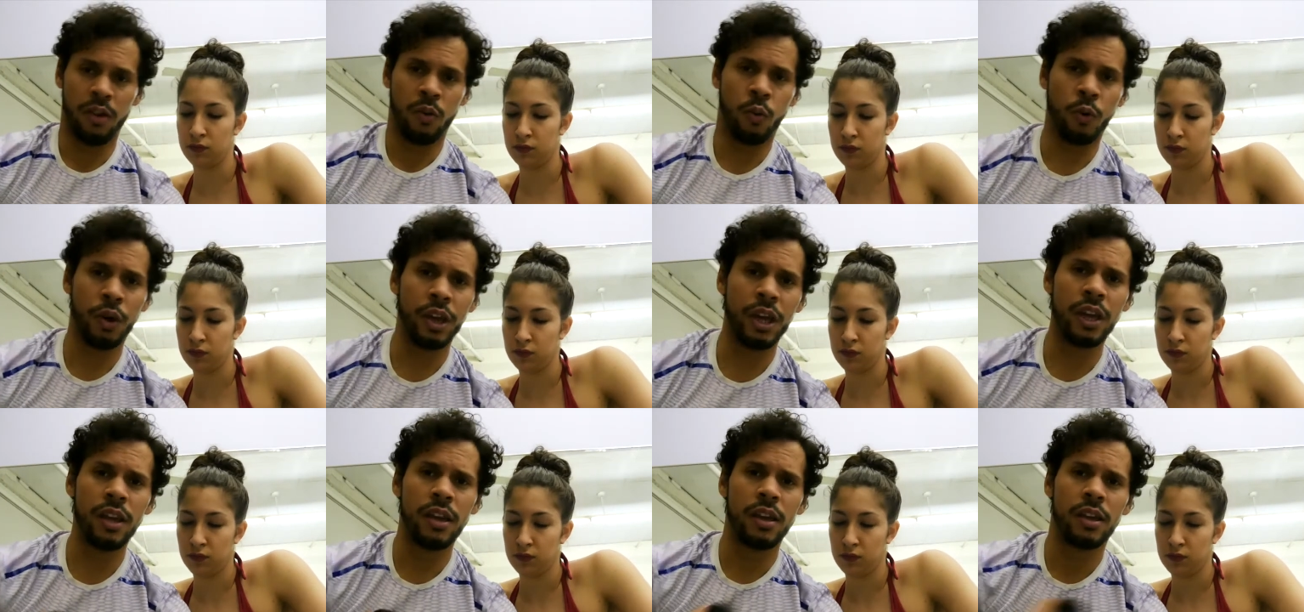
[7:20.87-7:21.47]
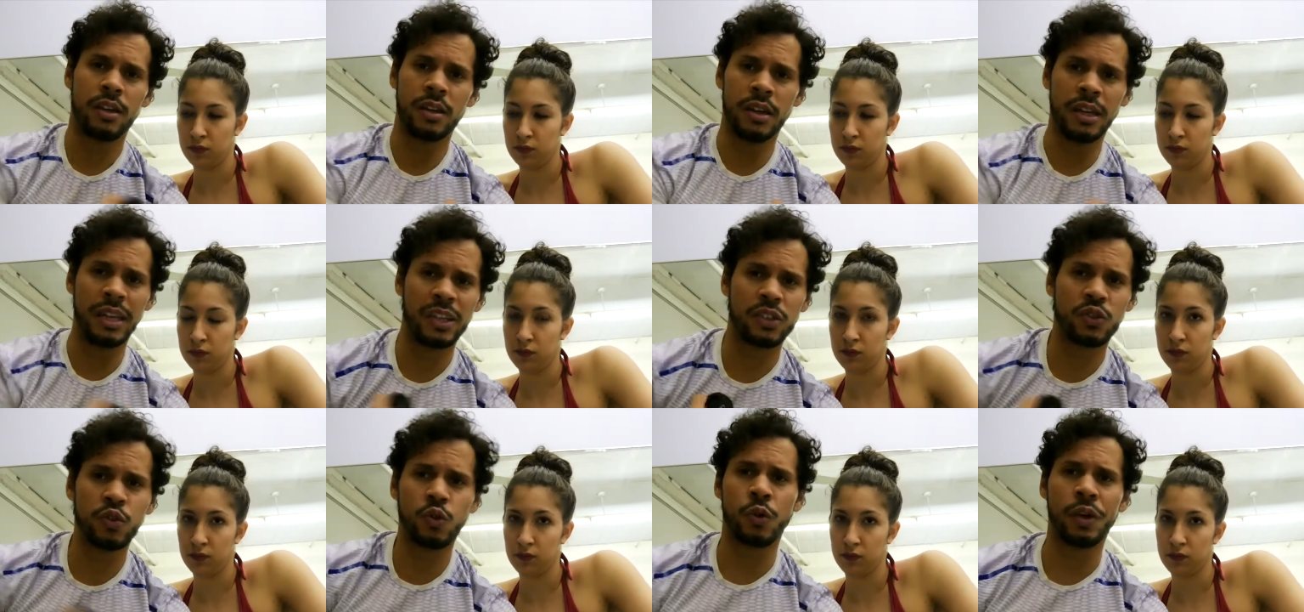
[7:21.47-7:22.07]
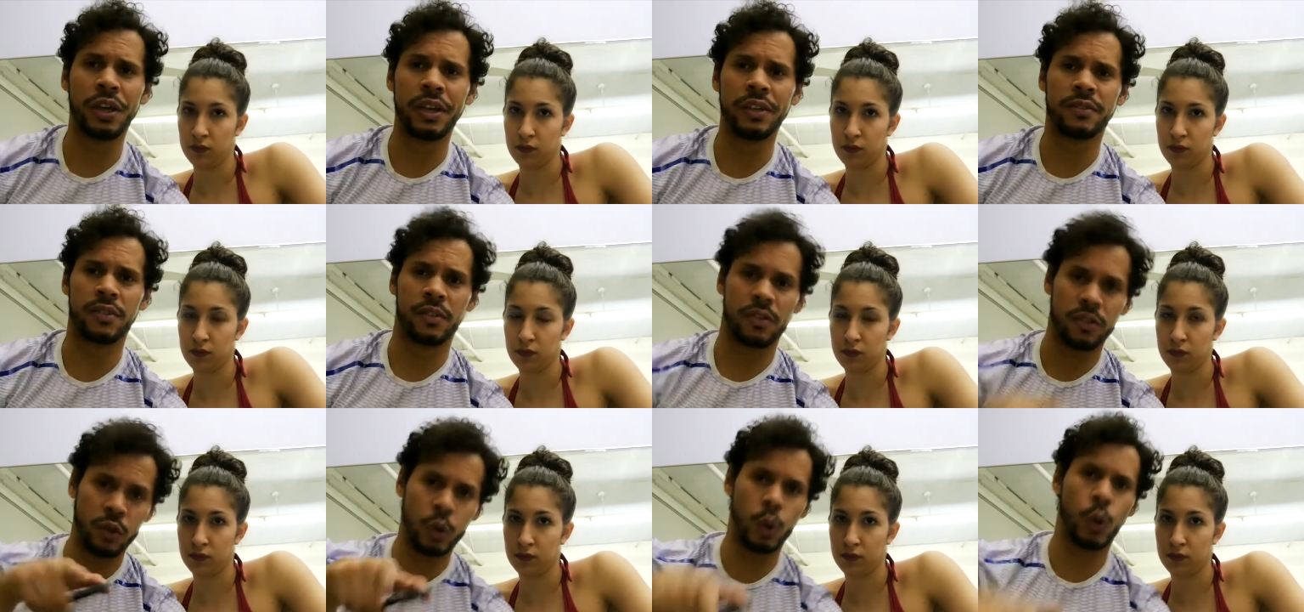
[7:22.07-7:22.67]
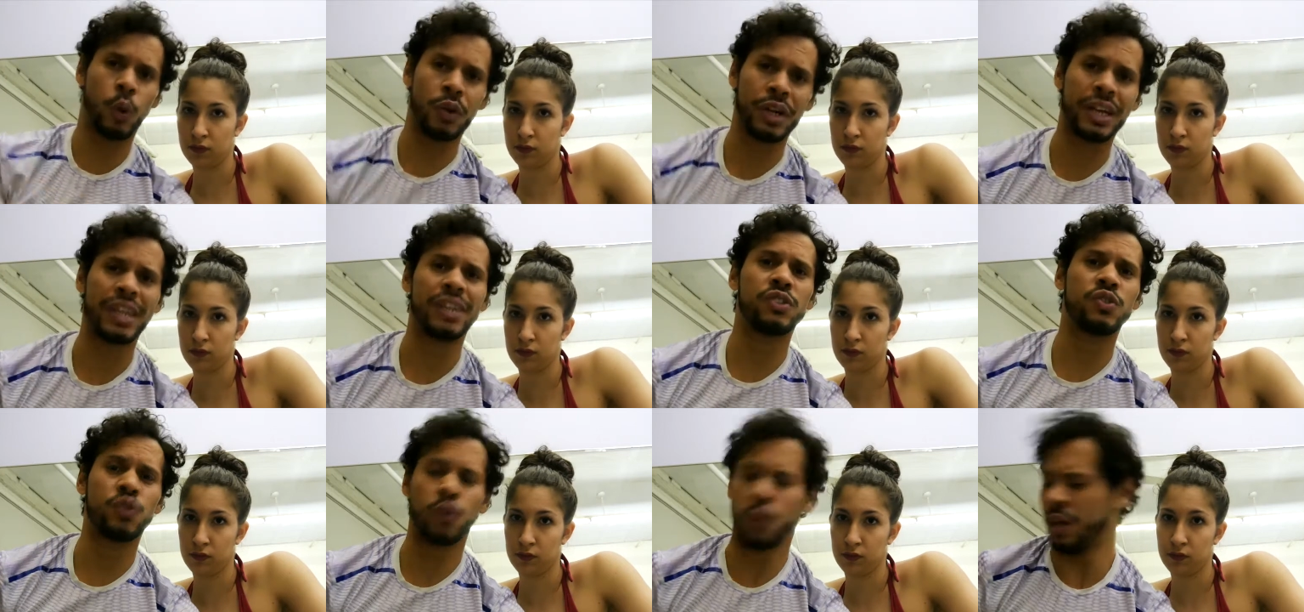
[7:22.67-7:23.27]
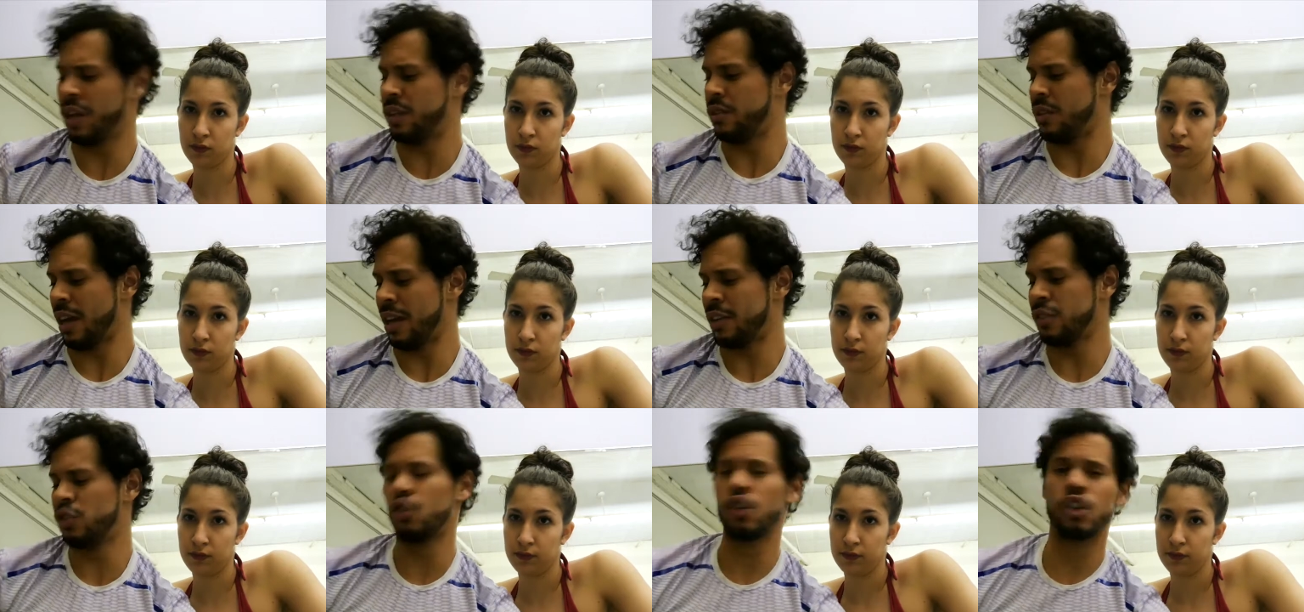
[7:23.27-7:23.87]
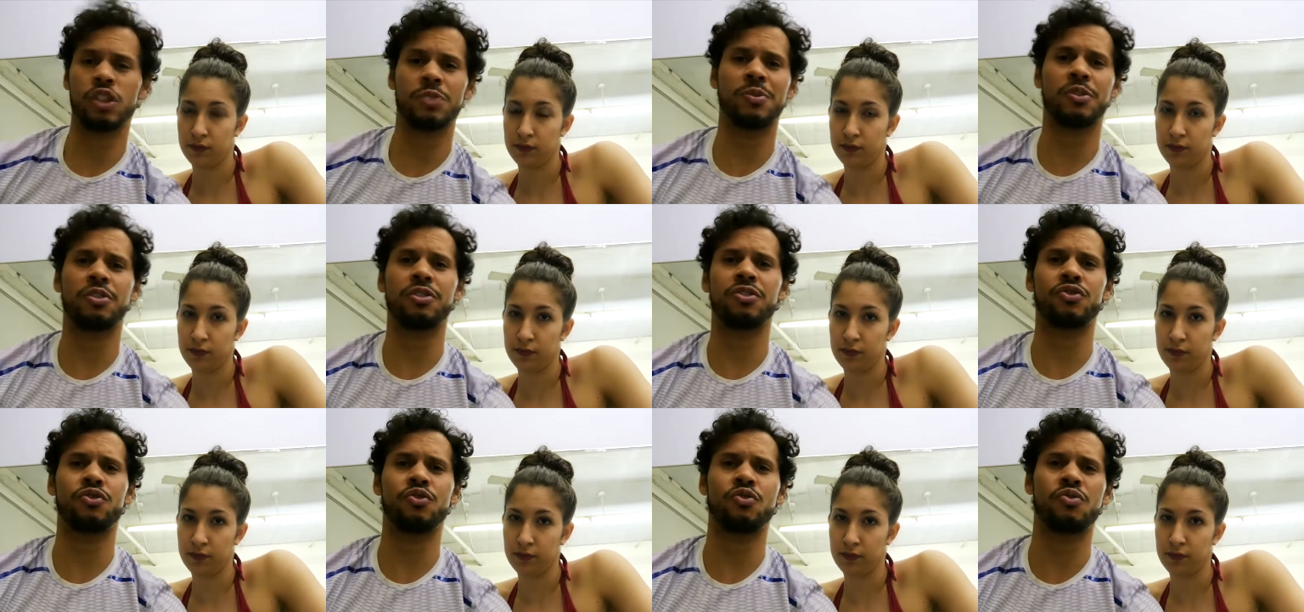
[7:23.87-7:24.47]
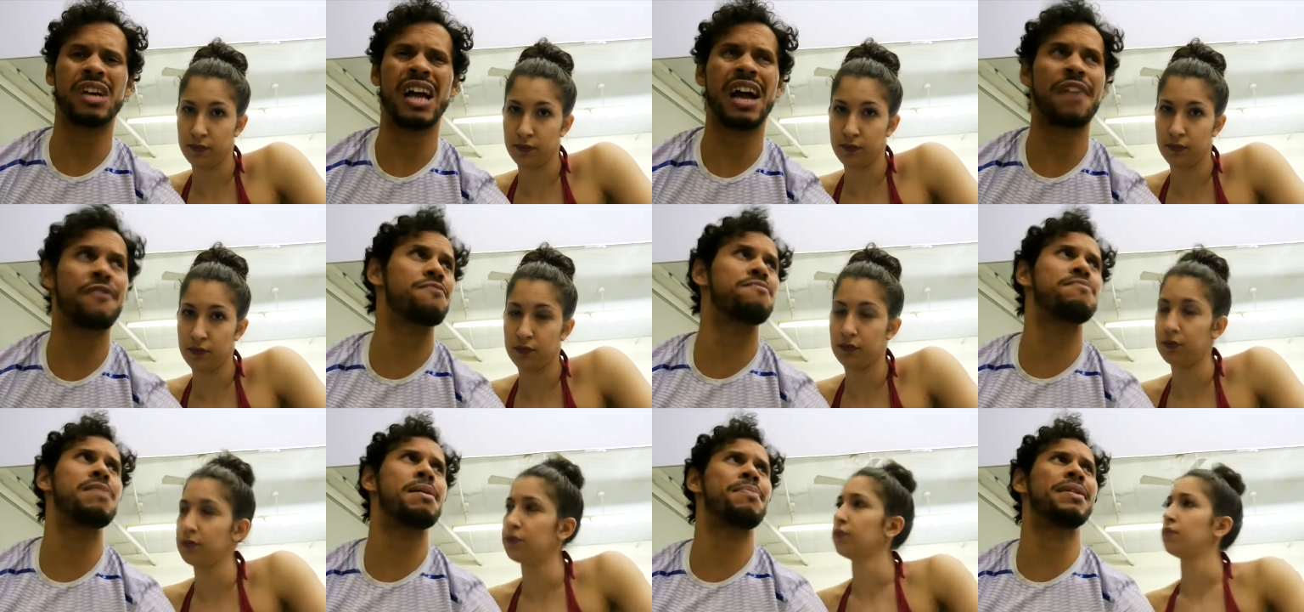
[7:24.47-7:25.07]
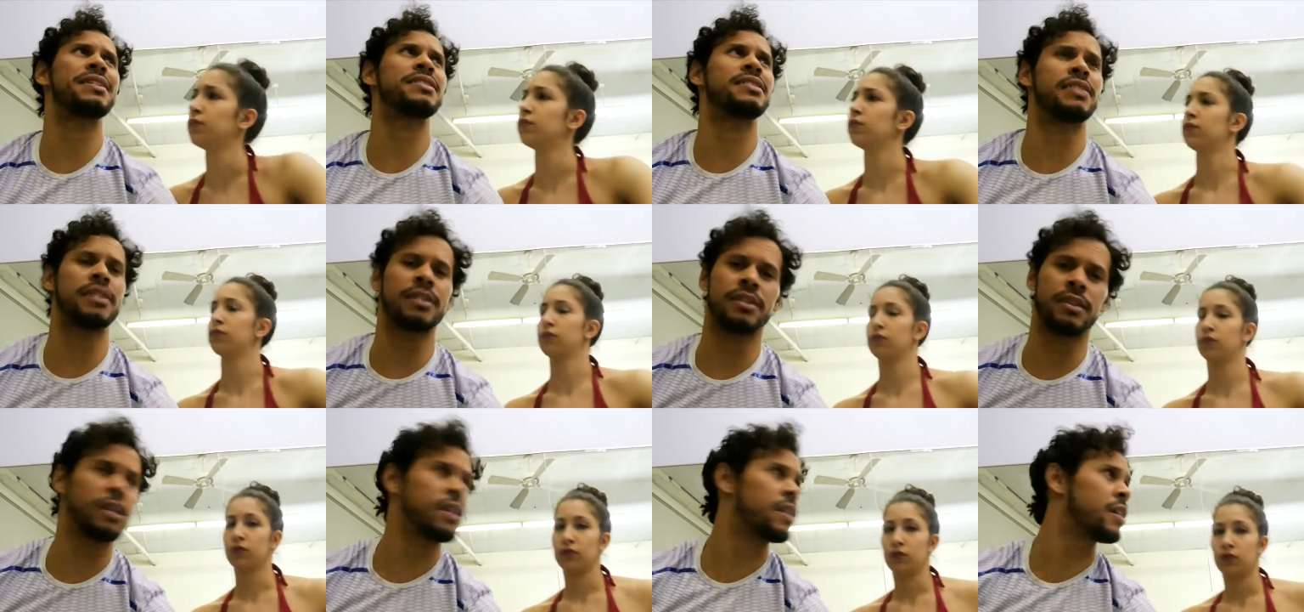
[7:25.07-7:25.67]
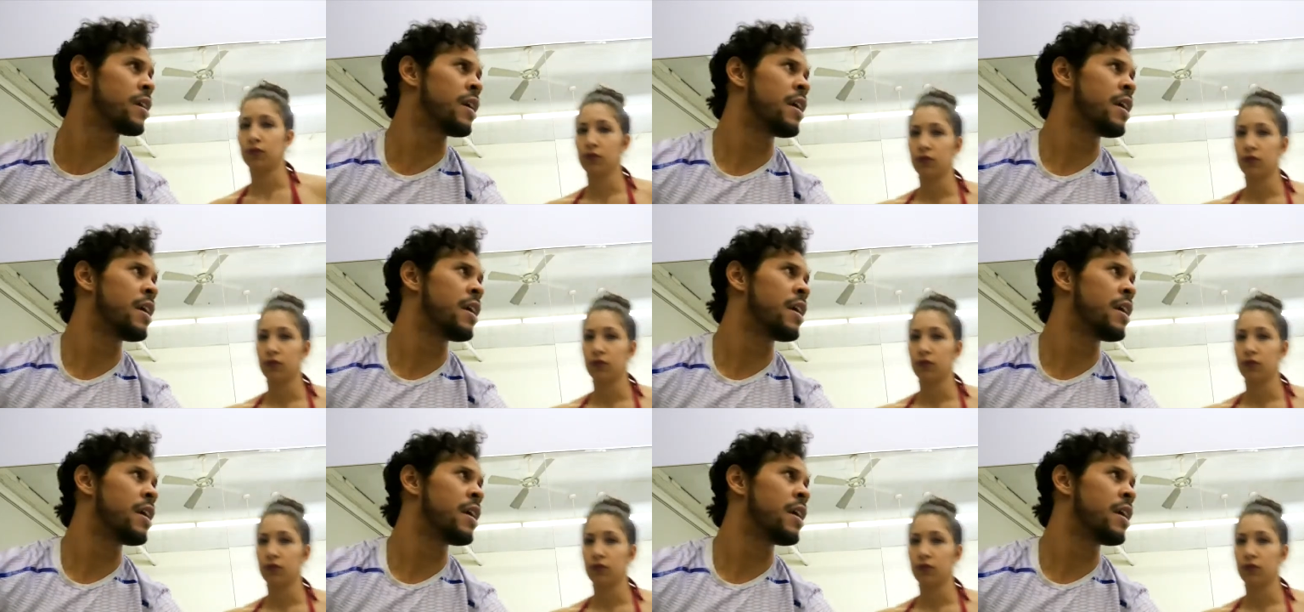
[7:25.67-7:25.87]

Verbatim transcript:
Speaker 1: We need to eat. You need to eat. And just because you don't have the best technique,